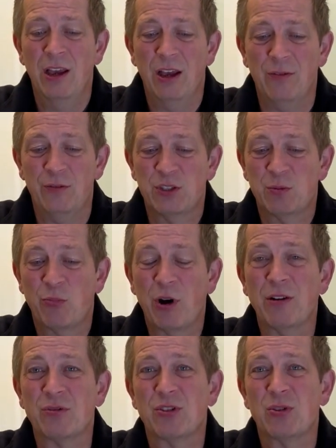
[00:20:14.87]
of
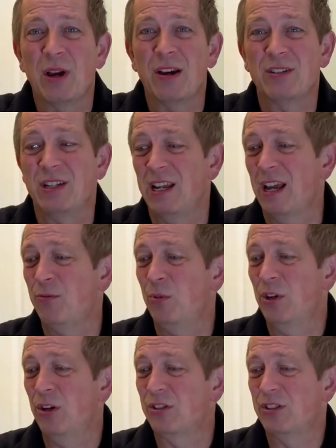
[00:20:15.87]
sprouts to actually have
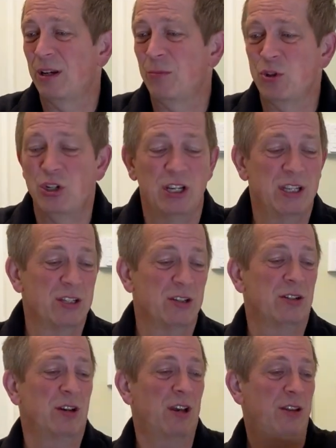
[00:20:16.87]
with our sandwiches and
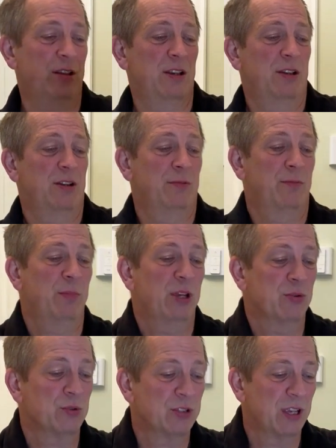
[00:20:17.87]
our other
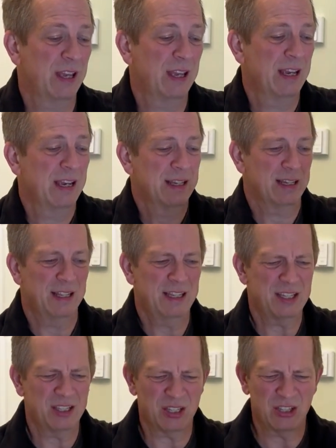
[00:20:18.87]
meals. Now
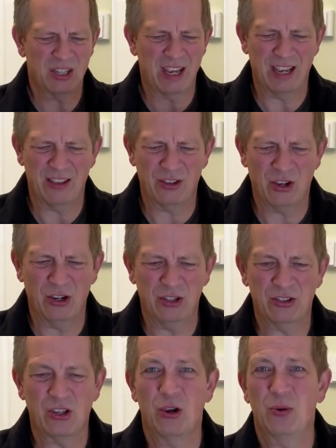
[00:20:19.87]
this is a set that I
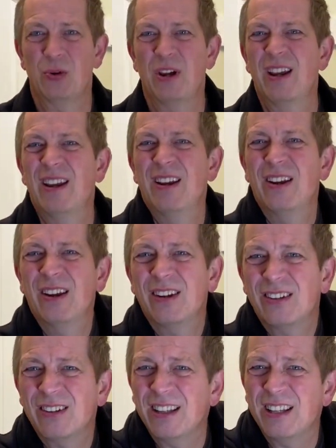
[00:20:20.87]
sowed.
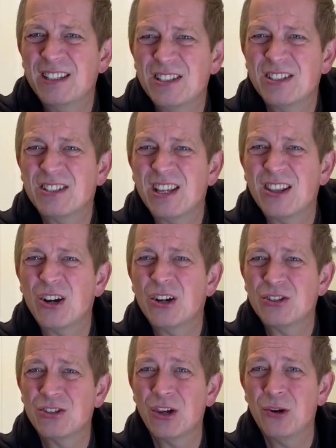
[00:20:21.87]
This is a set that I
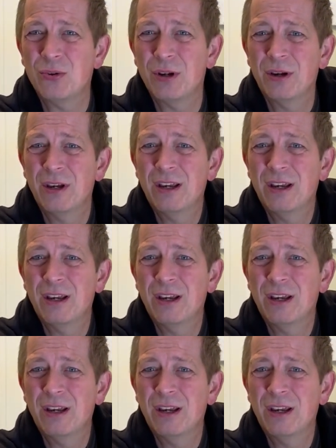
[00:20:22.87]
sowed